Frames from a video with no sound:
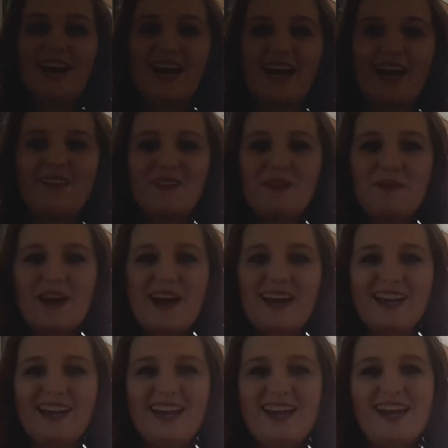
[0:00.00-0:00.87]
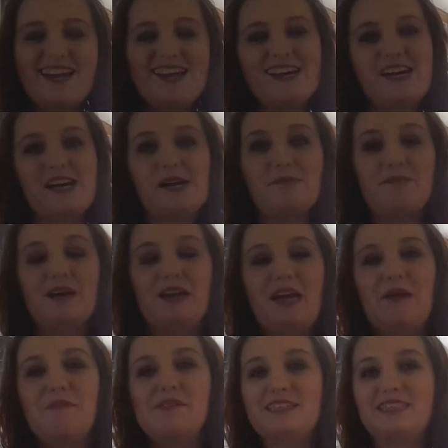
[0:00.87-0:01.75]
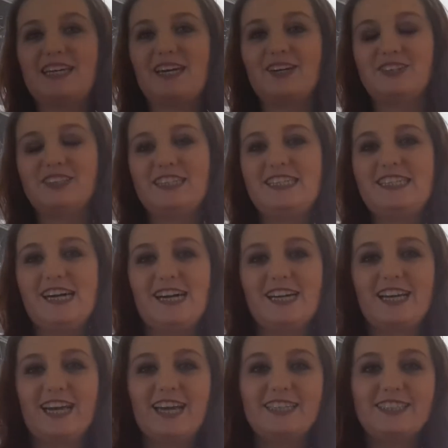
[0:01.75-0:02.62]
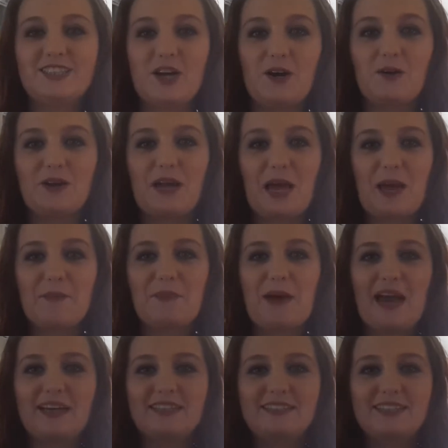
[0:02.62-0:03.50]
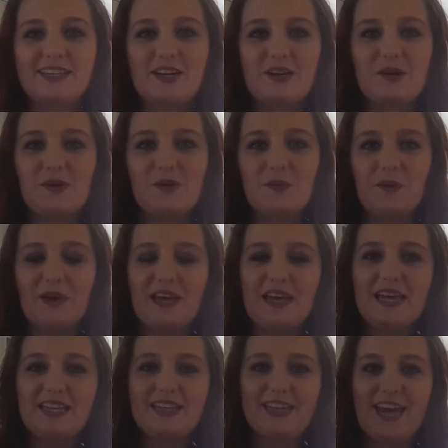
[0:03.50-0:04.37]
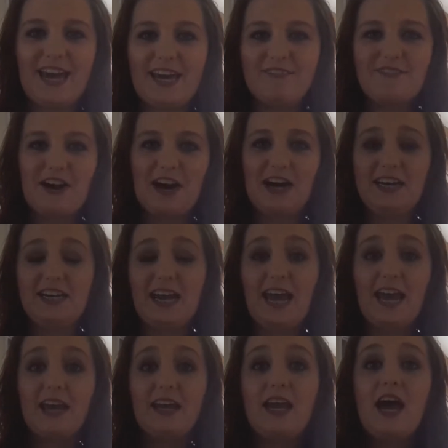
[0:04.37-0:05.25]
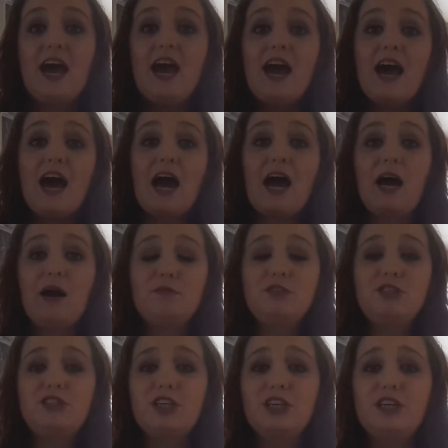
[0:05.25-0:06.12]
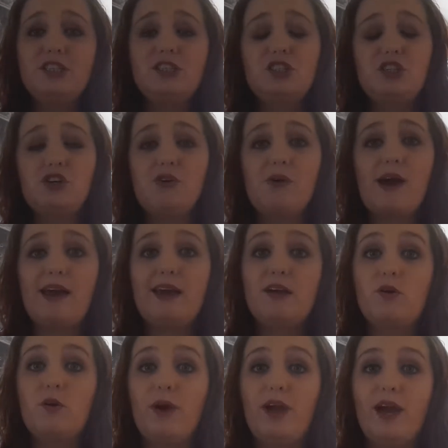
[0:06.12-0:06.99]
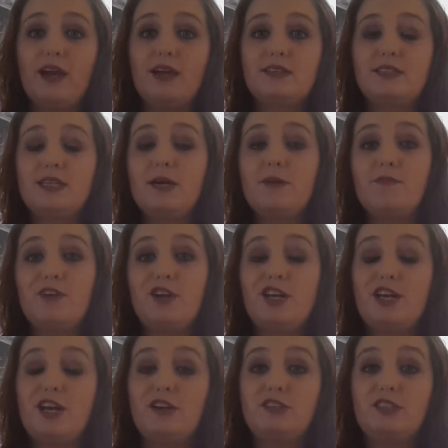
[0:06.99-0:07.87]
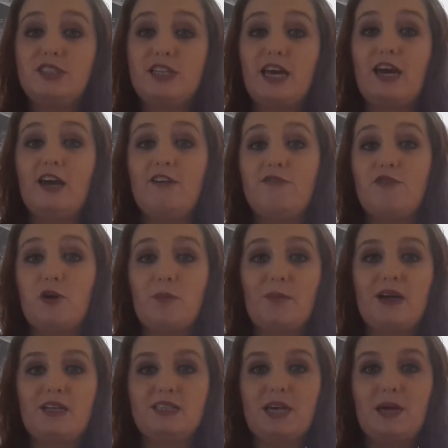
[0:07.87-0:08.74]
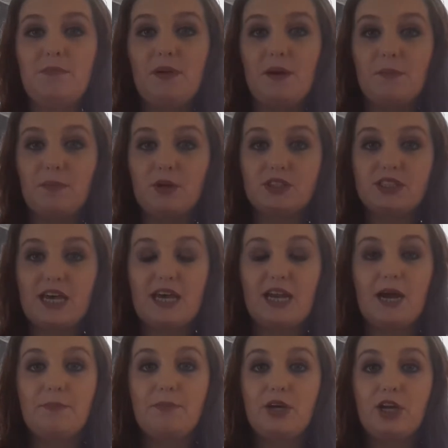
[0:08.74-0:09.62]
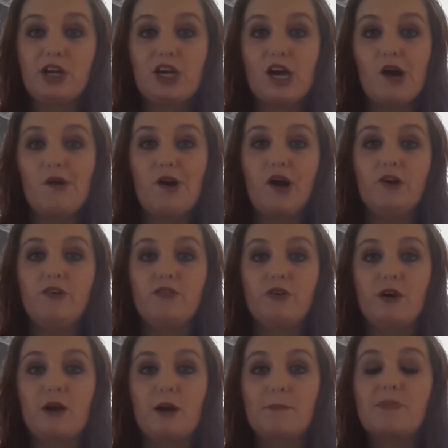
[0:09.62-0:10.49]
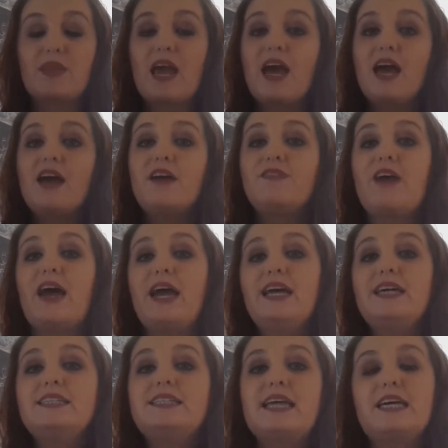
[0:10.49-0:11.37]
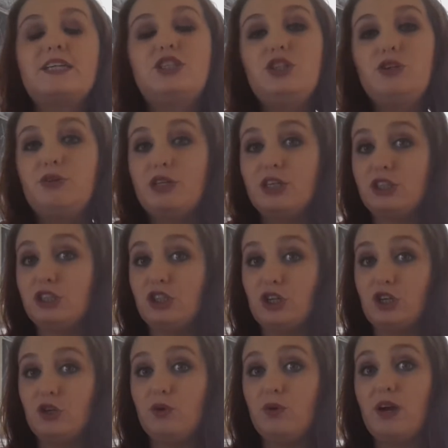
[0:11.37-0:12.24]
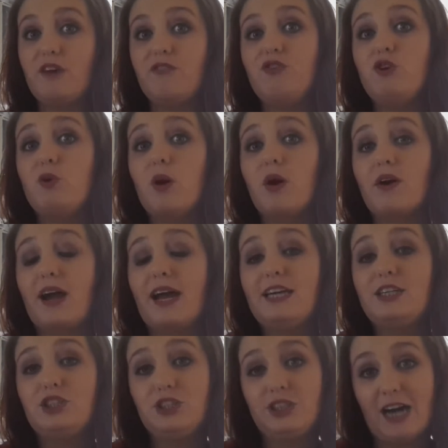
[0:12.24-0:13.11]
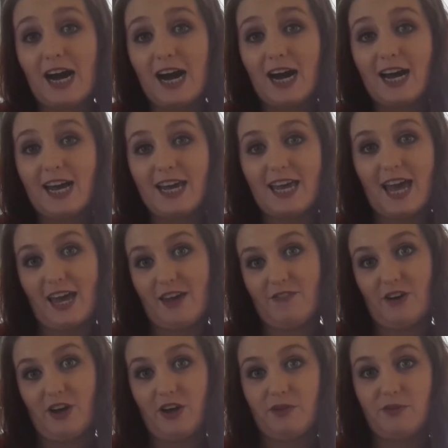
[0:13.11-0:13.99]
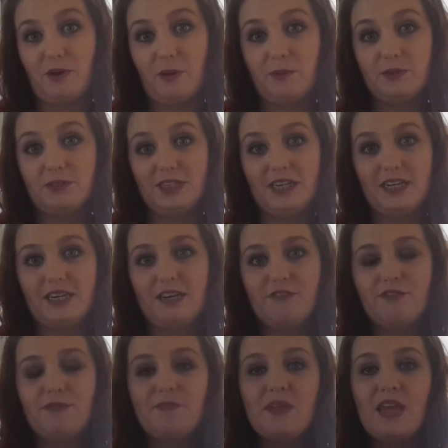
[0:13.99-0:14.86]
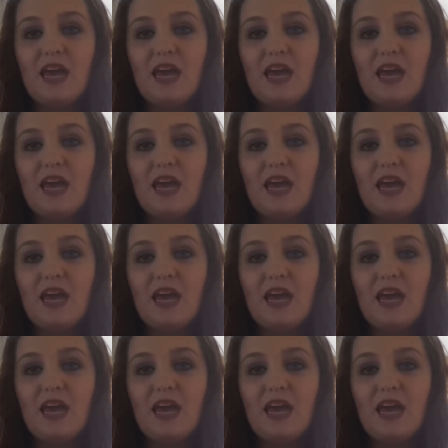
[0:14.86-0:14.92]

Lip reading: Hey everybody, my name is Kelsey Duncan, Gold Ambassador with Avon, and I'm just going to do a quick tip video today for my team members, and I'm going to go over things that you can do if you are a shy Avon representative.